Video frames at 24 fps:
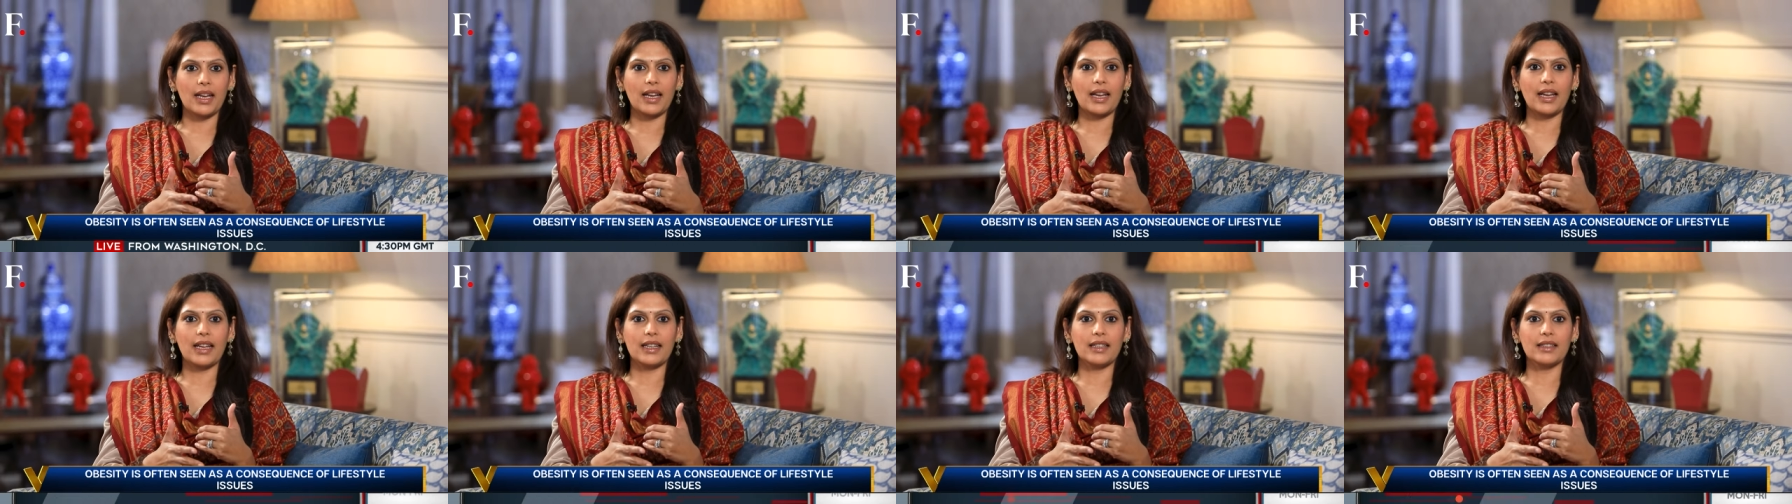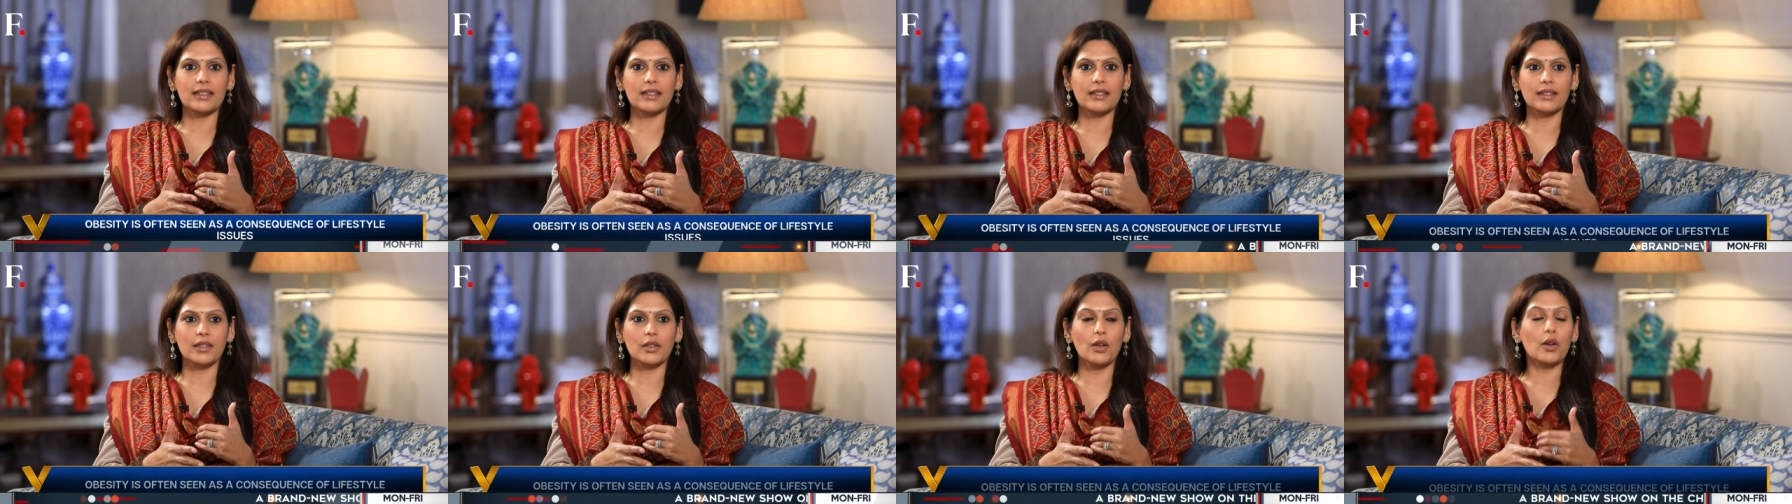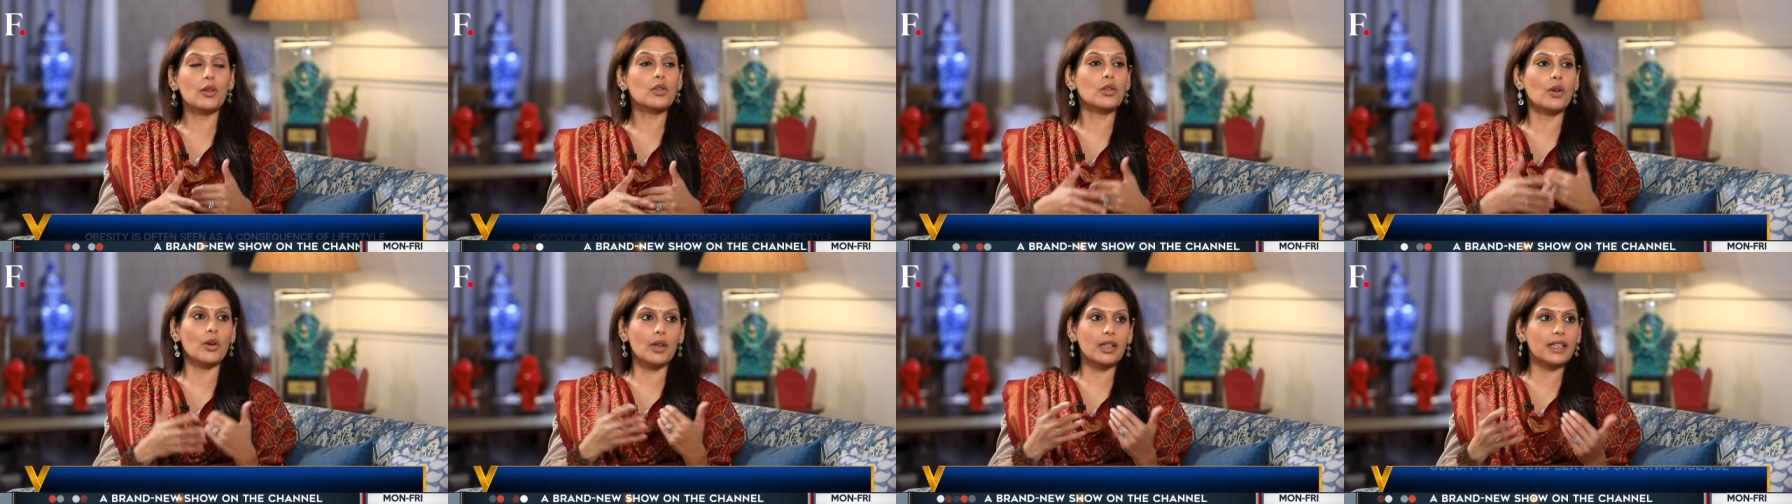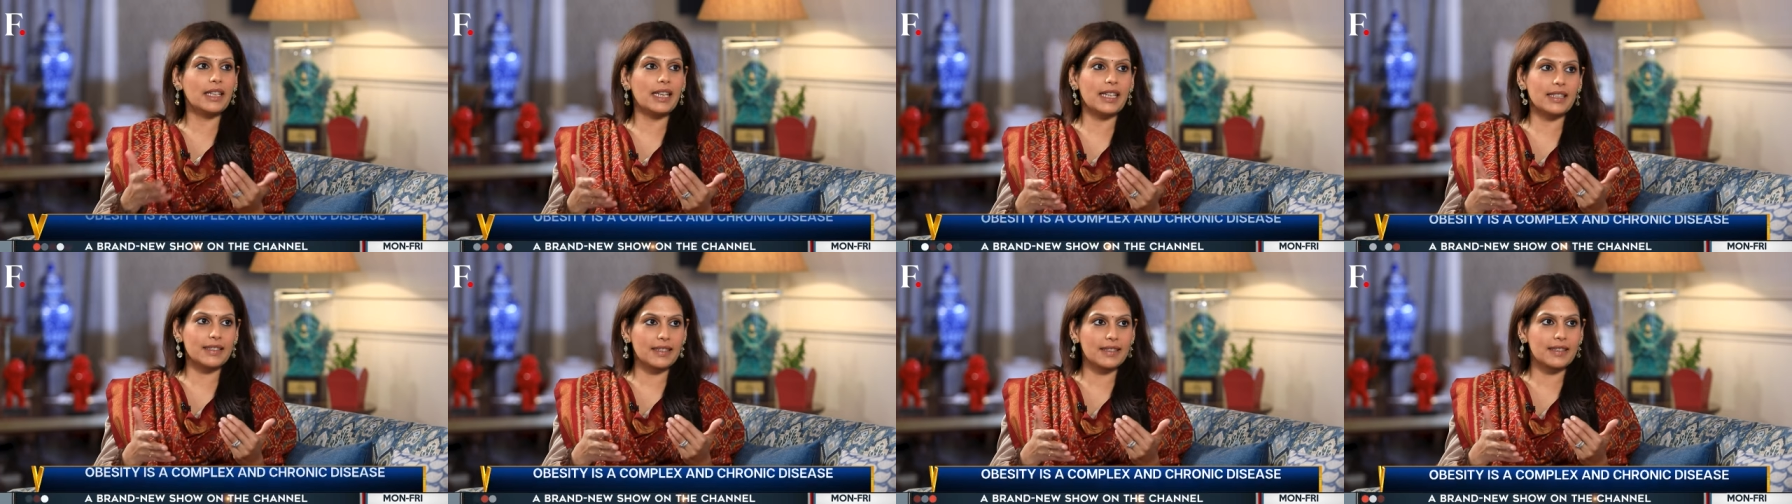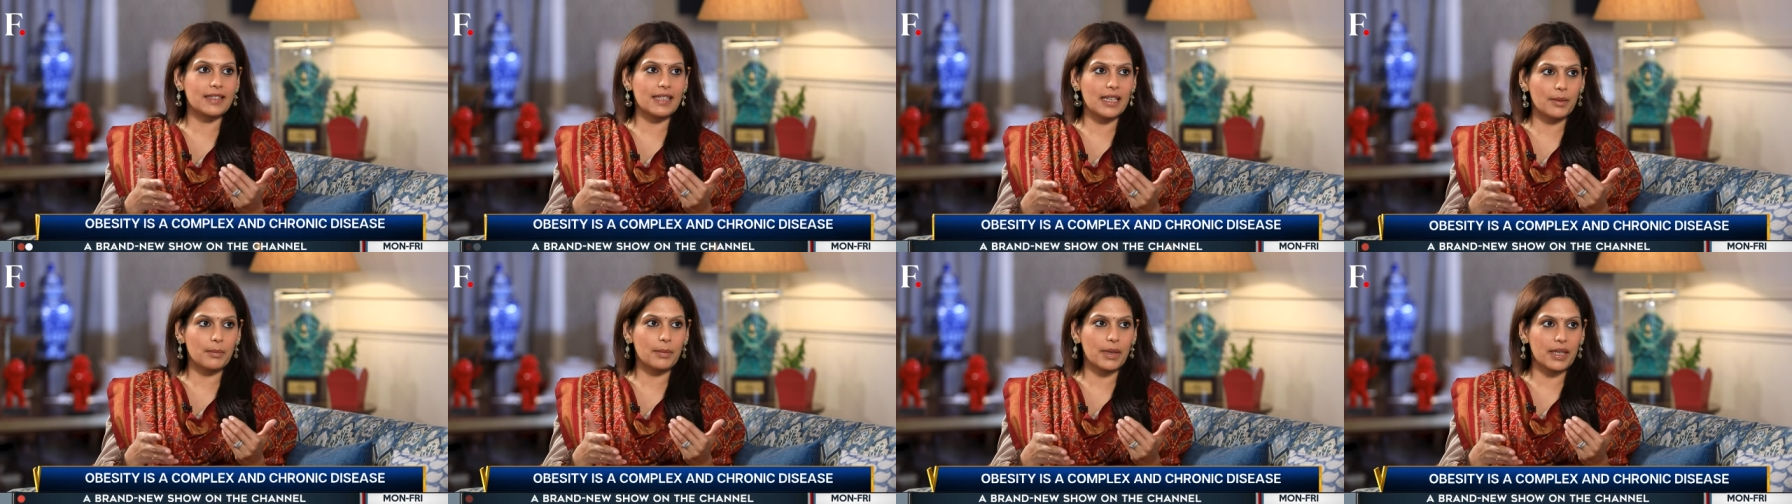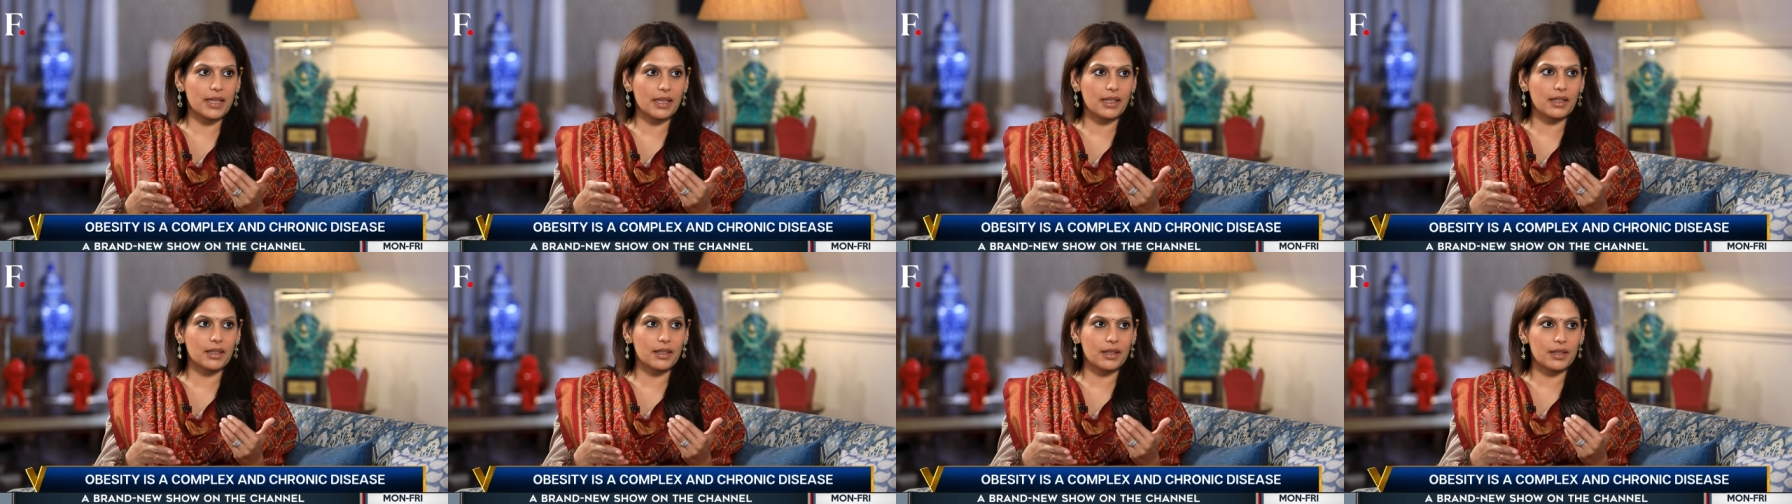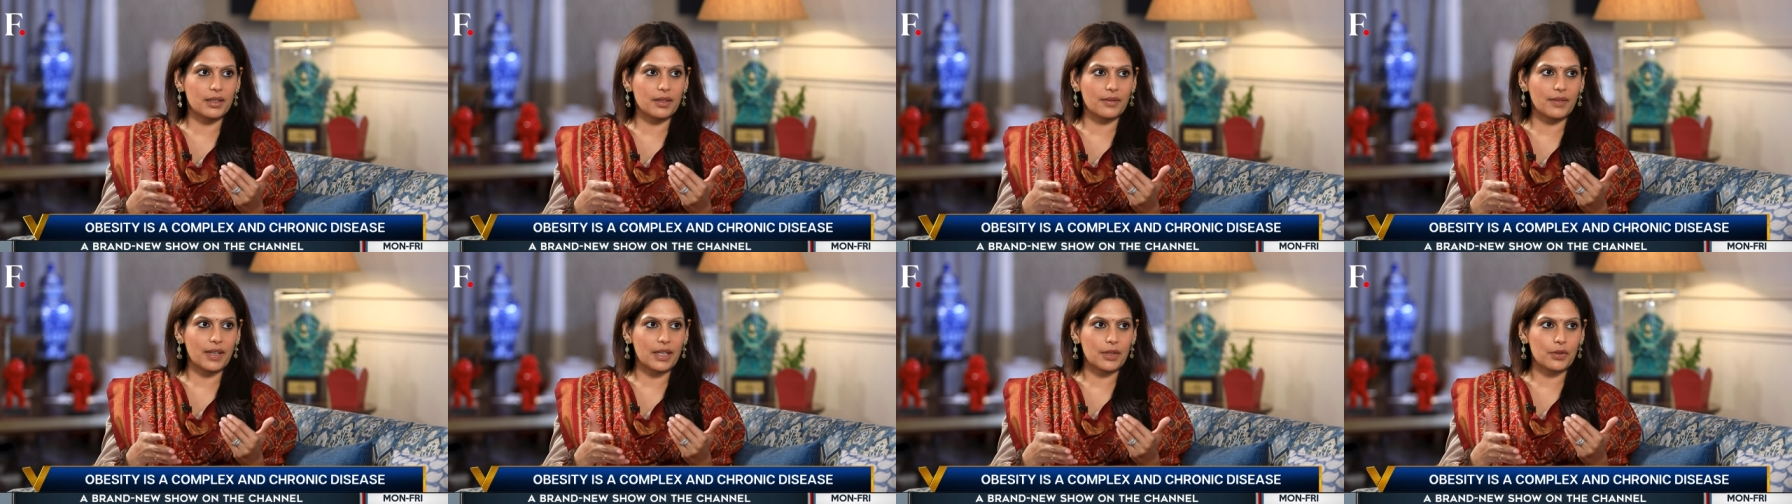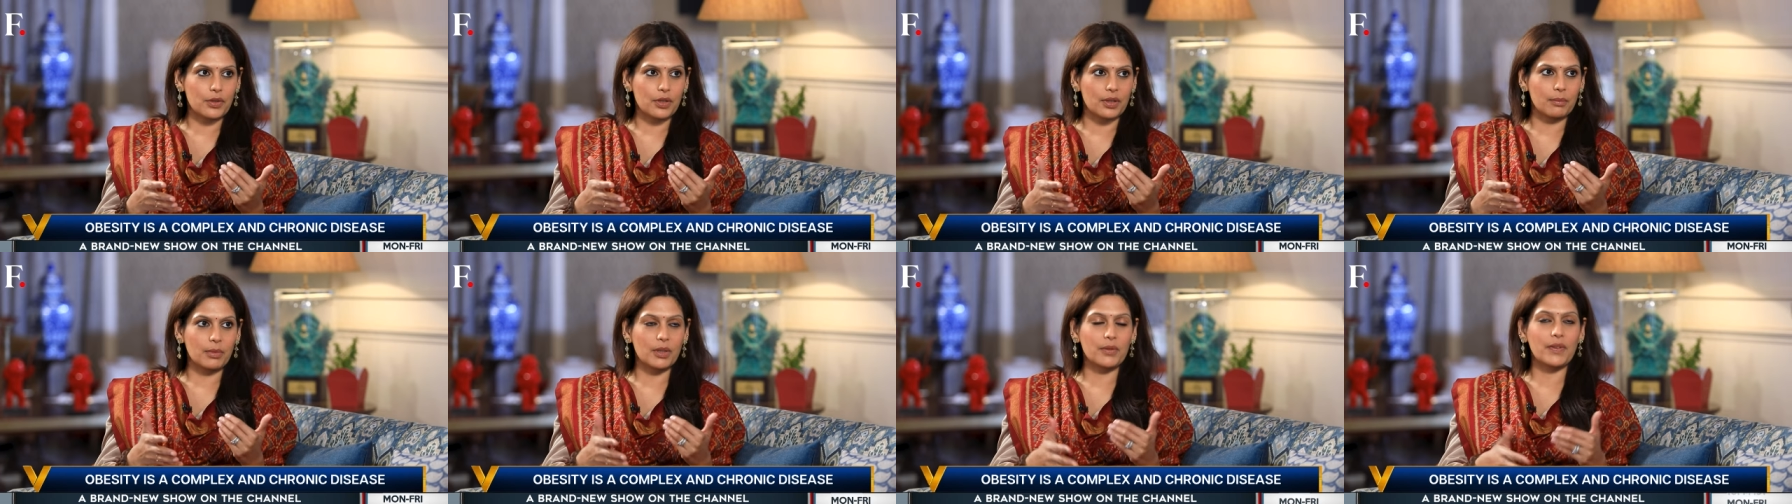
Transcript: and not all cases need medical intervention.